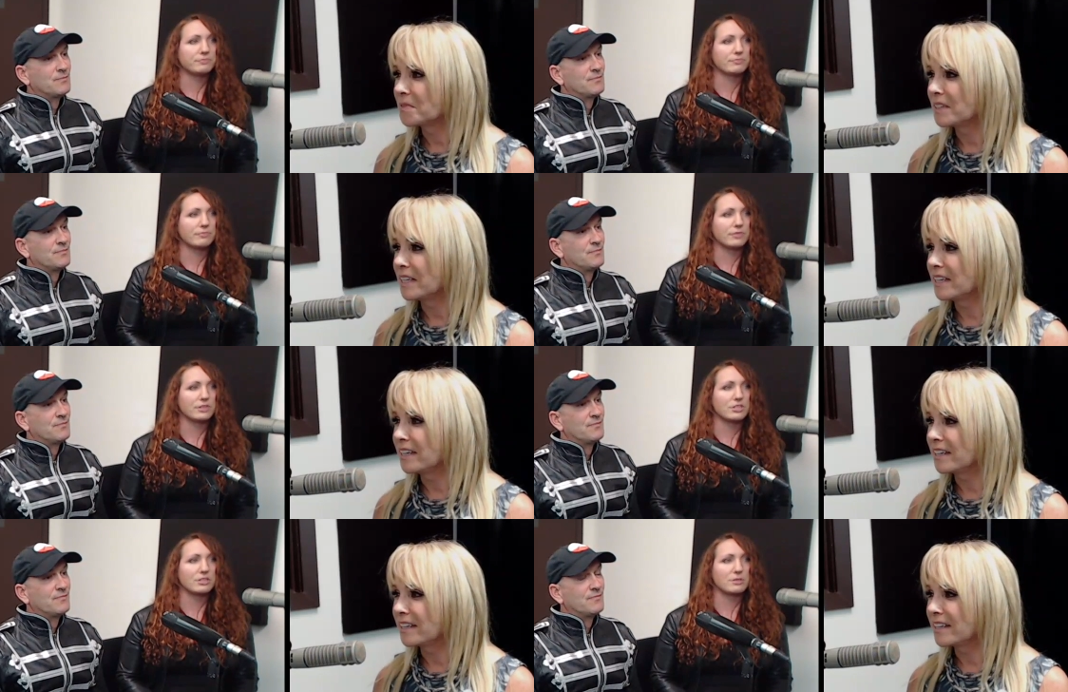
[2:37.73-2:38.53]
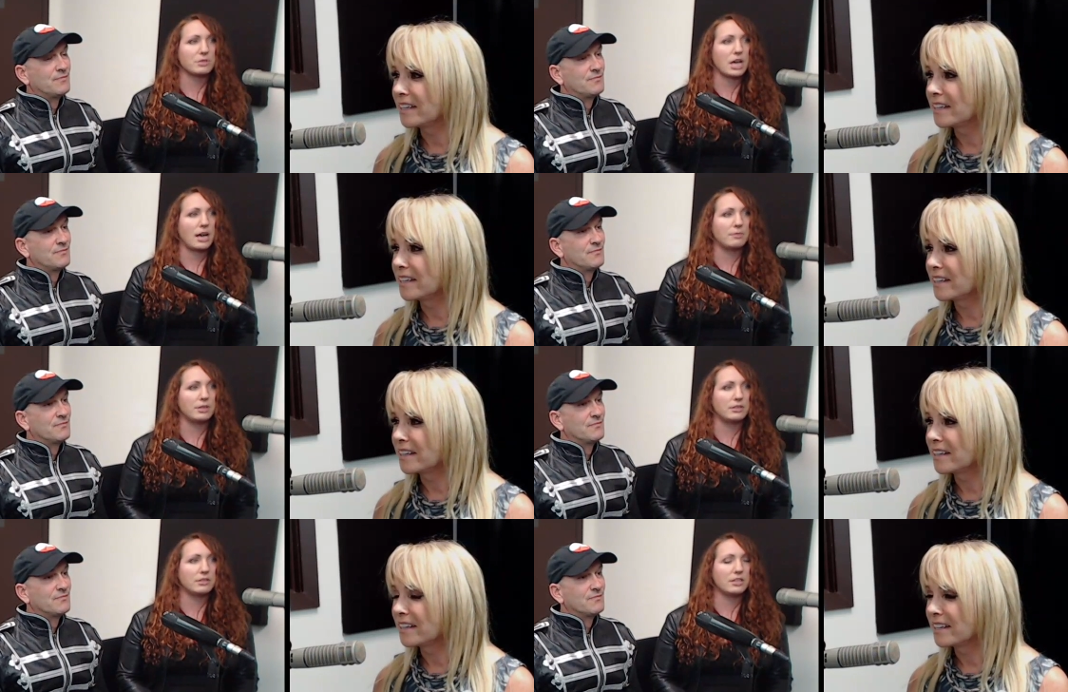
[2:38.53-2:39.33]
Speaker 1: yeah, took some time.
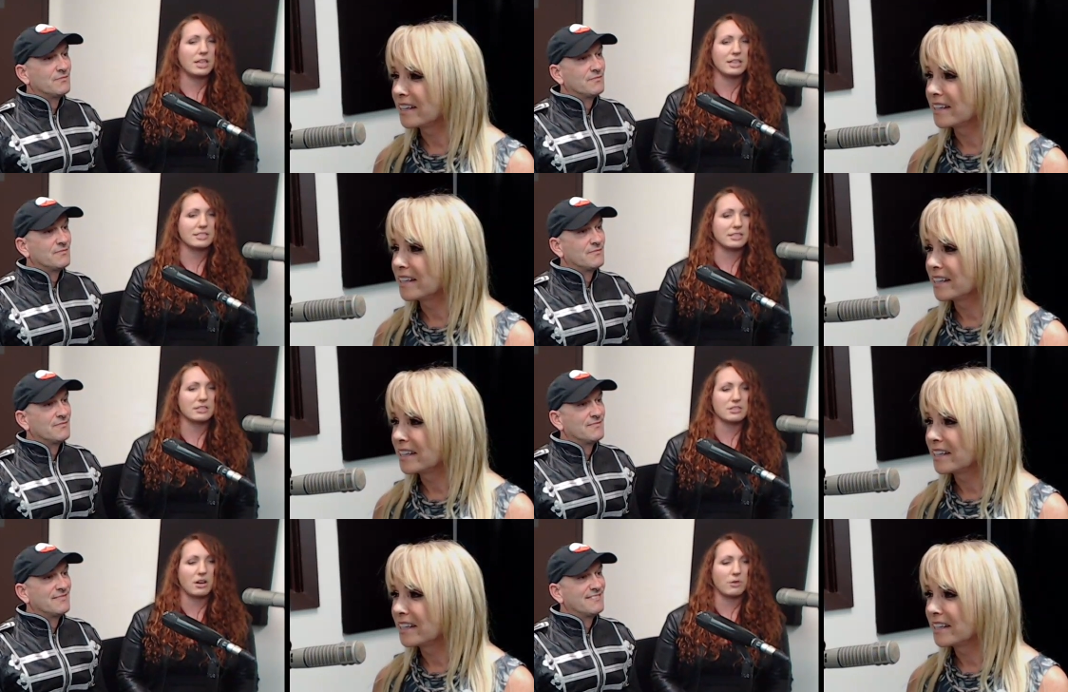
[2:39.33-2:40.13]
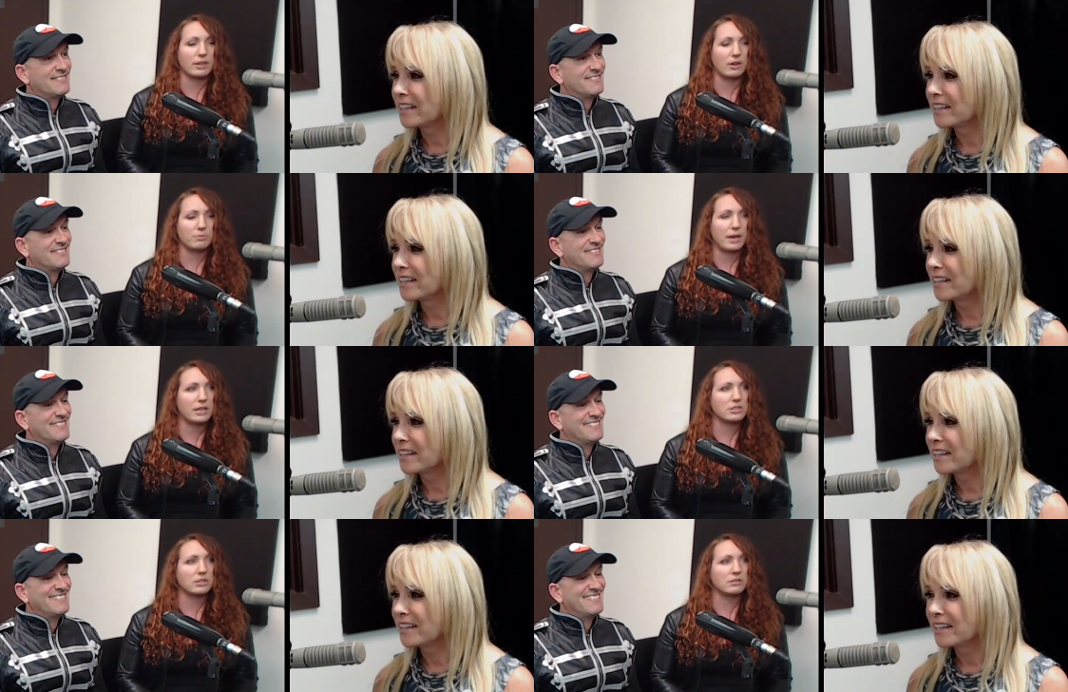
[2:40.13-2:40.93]
And you can't sing the song without
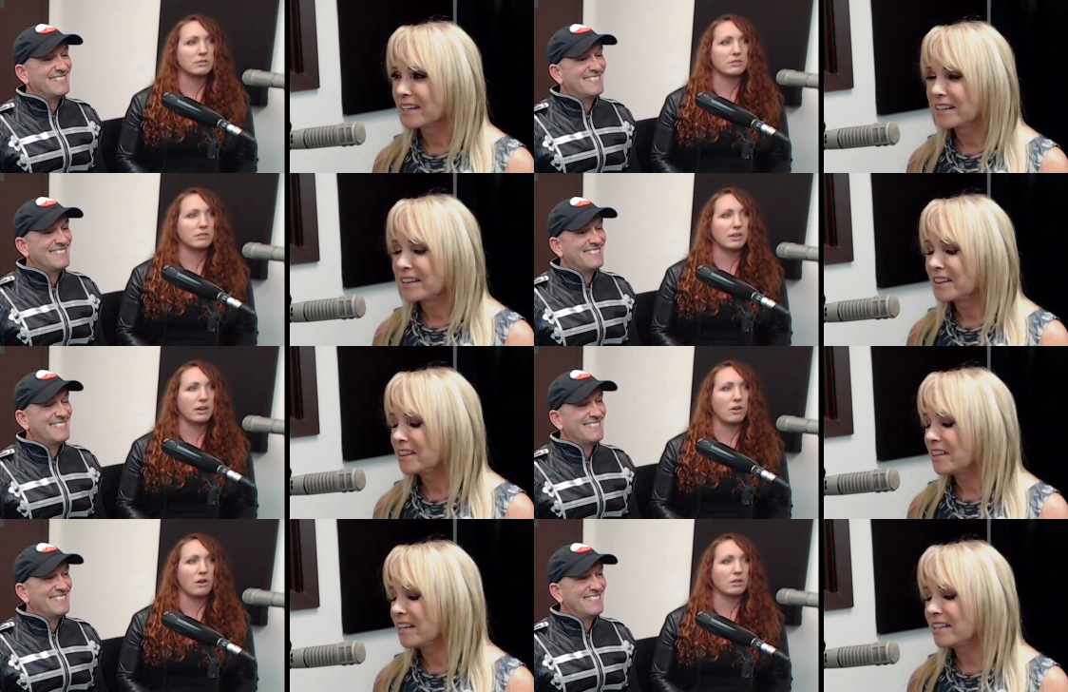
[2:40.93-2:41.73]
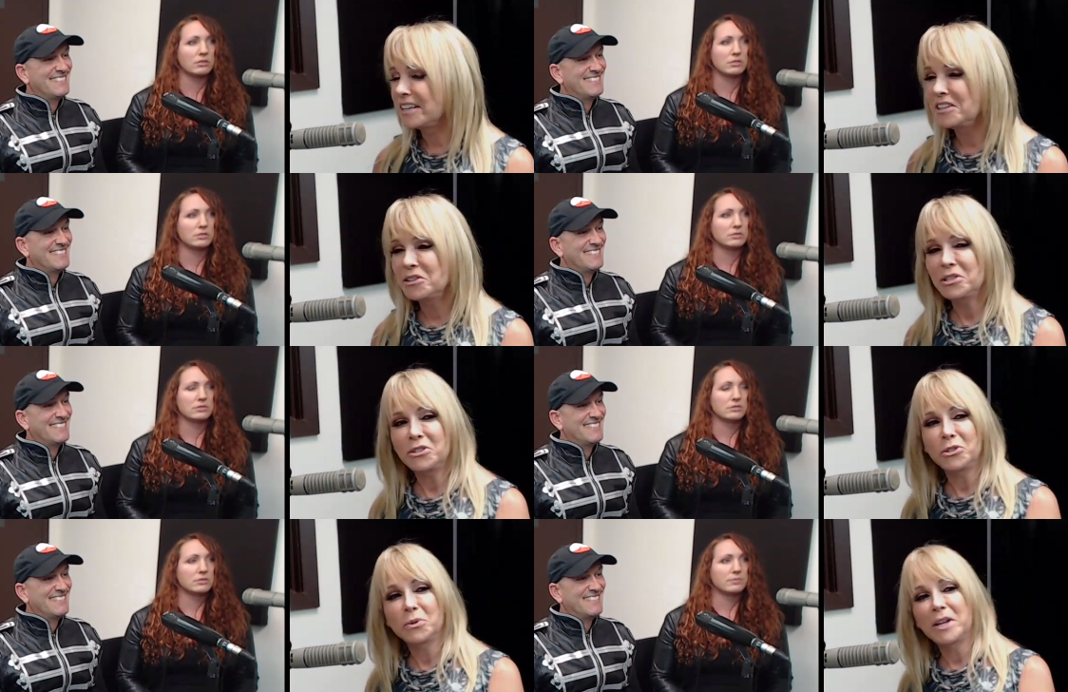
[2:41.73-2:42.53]
passion at all. And
Speaker 2: there's
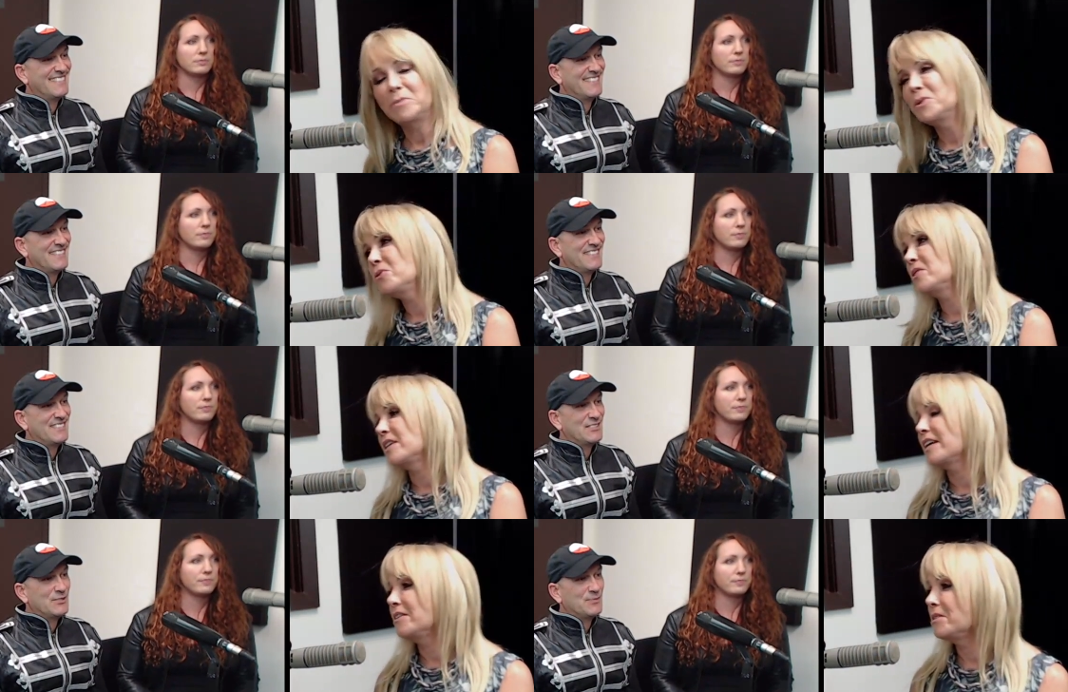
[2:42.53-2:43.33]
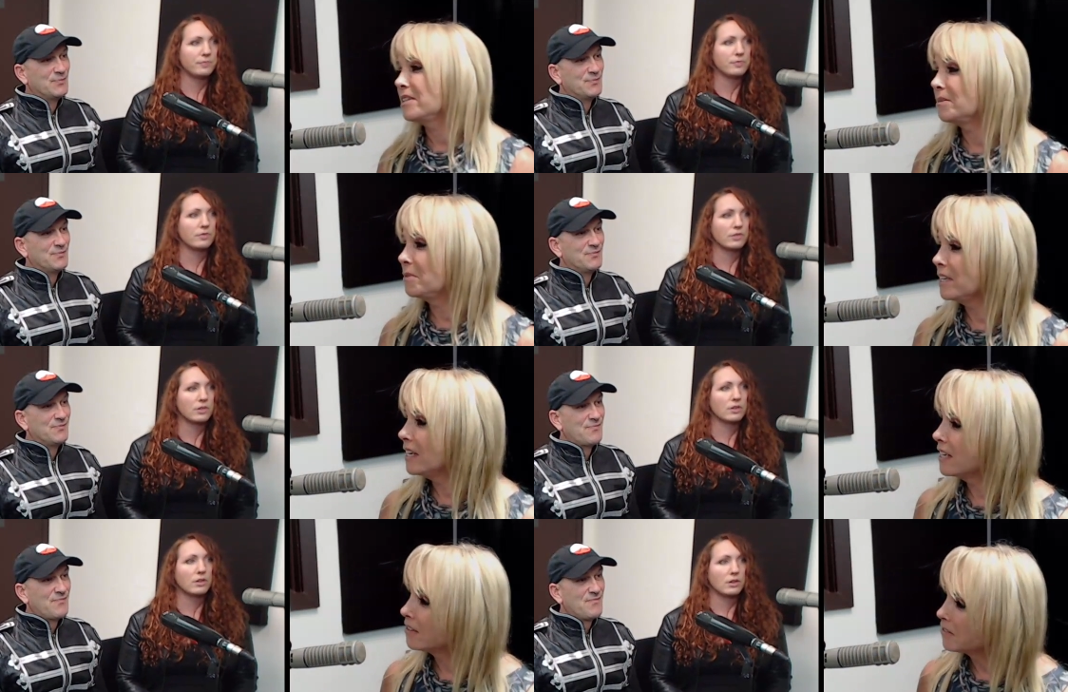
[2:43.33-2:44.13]
such great music. I was, I'm
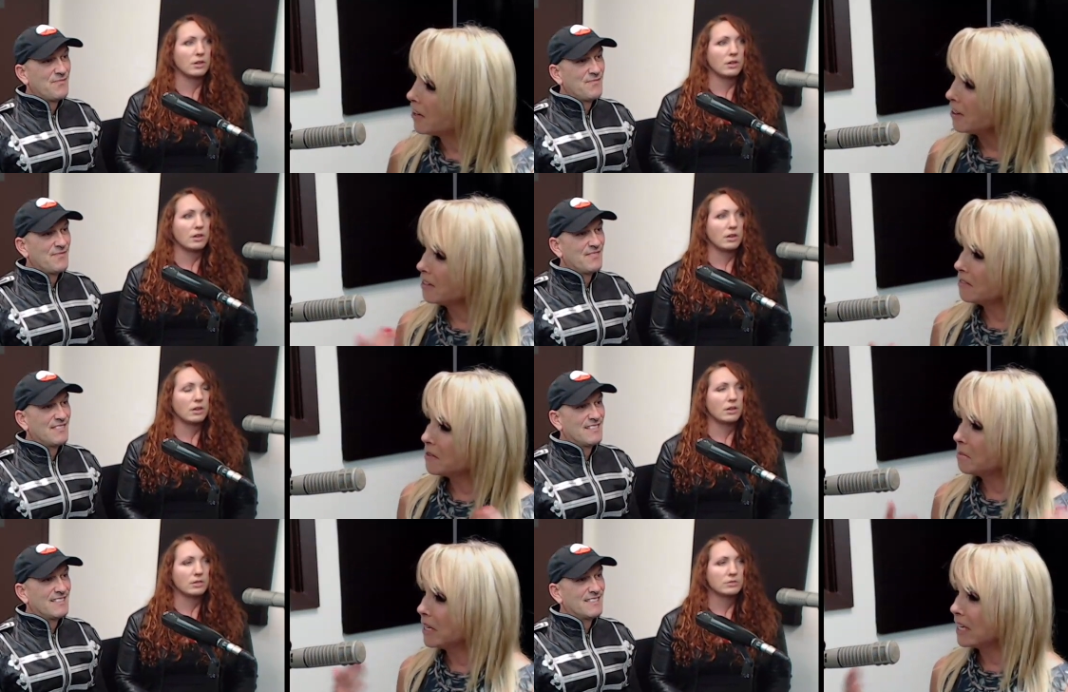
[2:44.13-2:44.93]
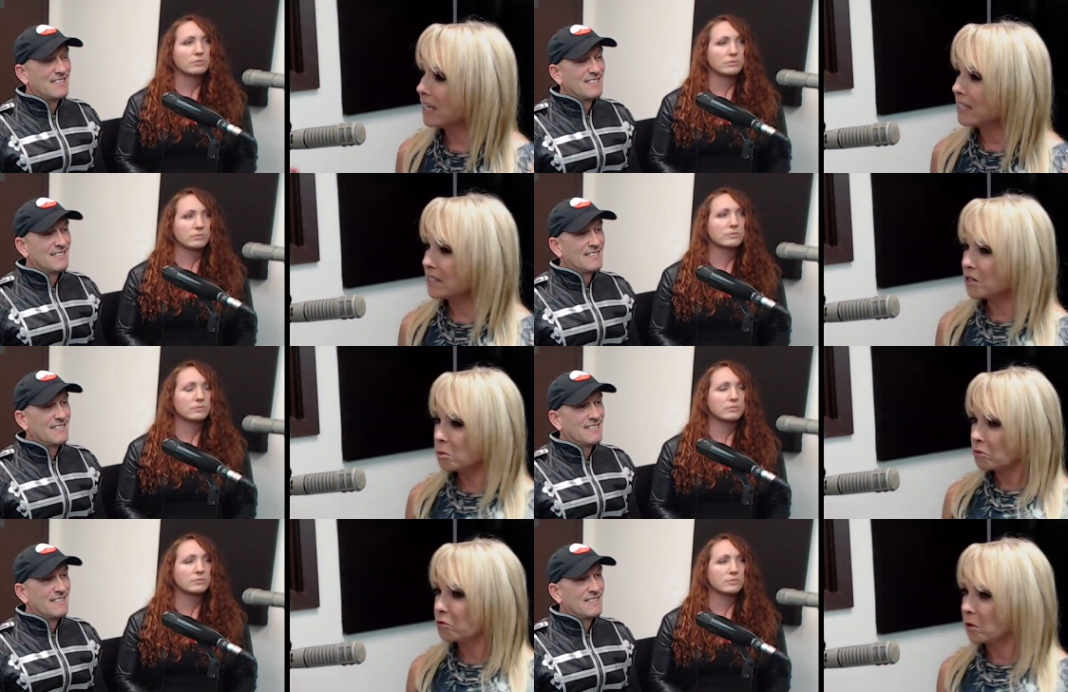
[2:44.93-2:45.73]
thinking of all of the big hits, and
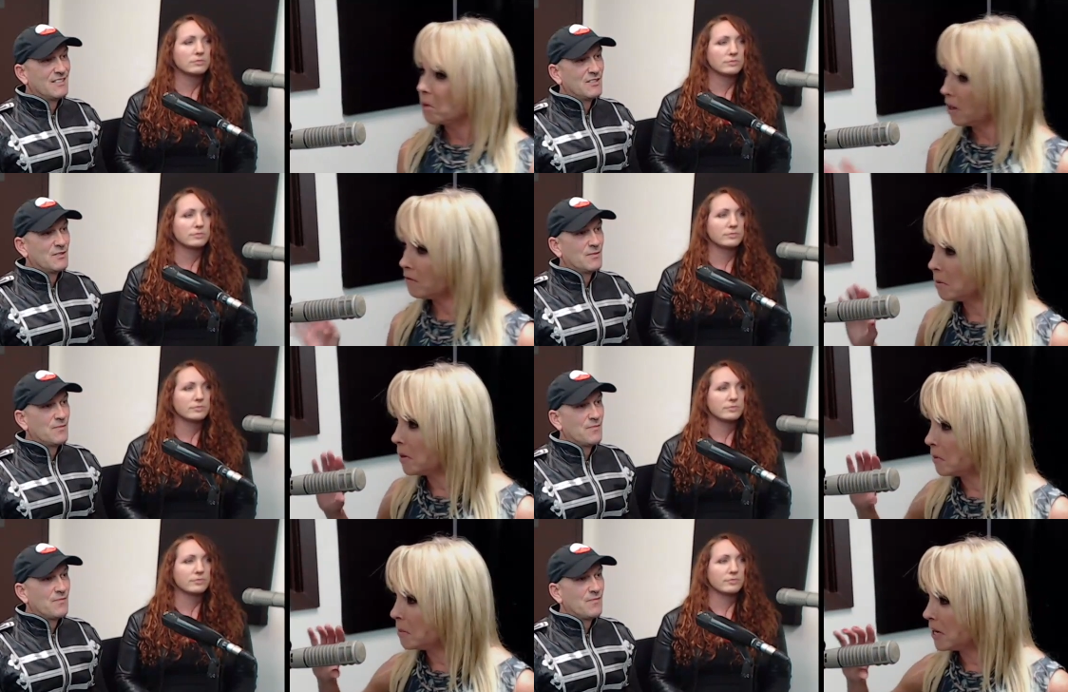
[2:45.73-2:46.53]
you perform all of them. I would